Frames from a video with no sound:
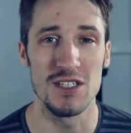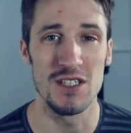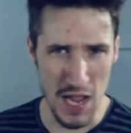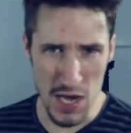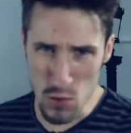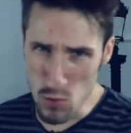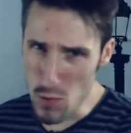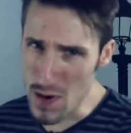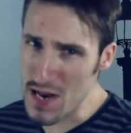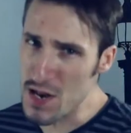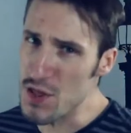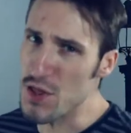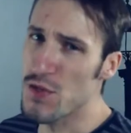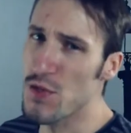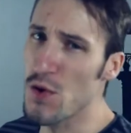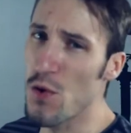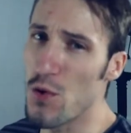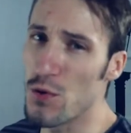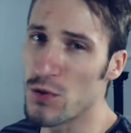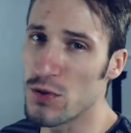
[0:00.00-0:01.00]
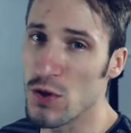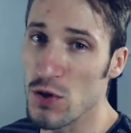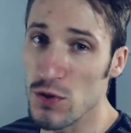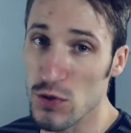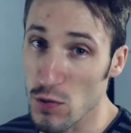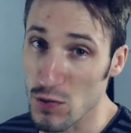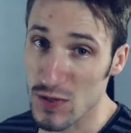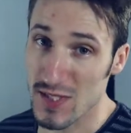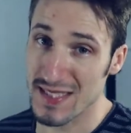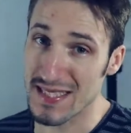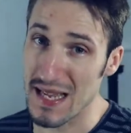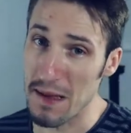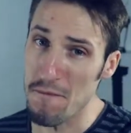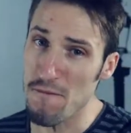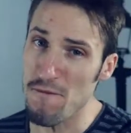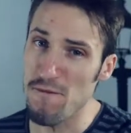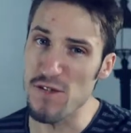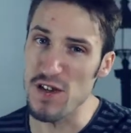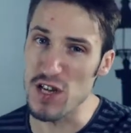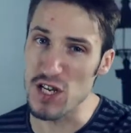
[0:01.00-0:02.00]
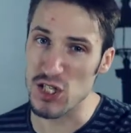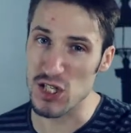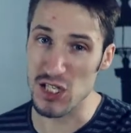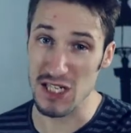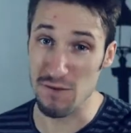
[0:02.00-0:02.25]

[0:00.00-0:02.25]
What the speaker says: And when thawed, those same fish,